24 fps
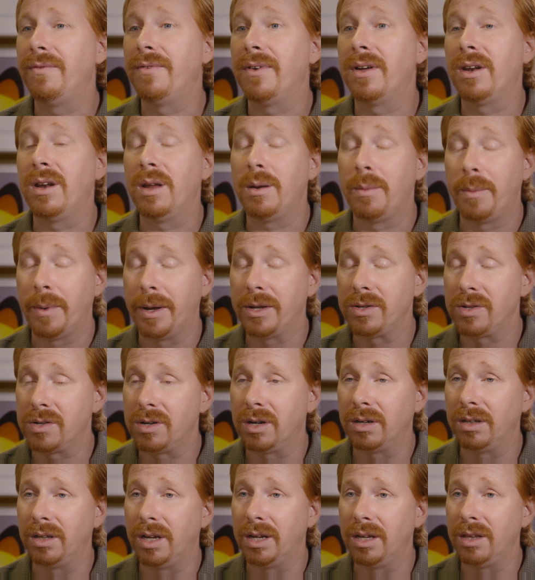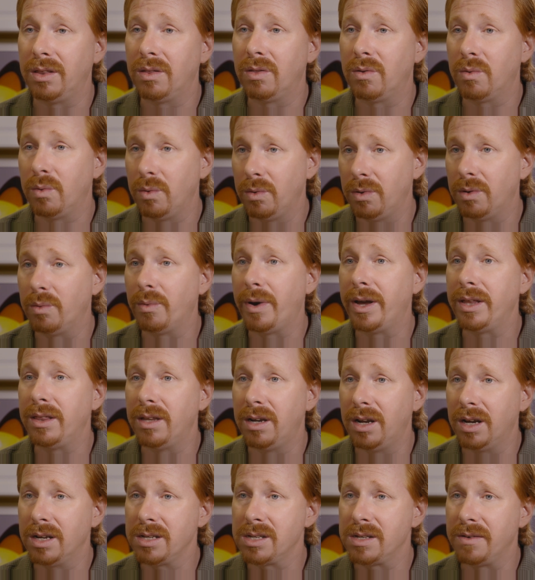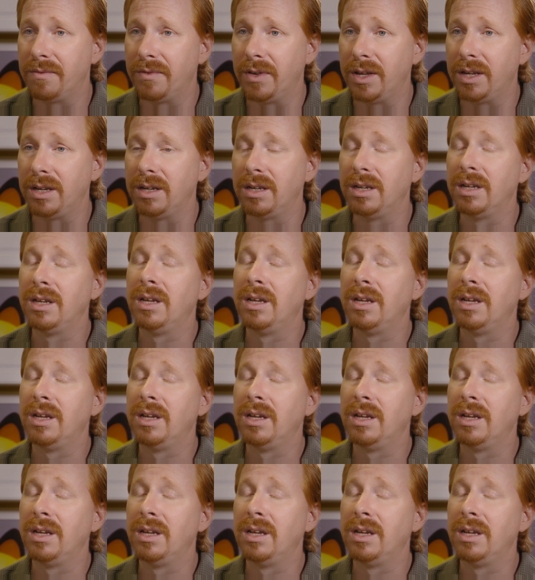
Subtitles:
found out about Starlight through the Ride the Ducks event.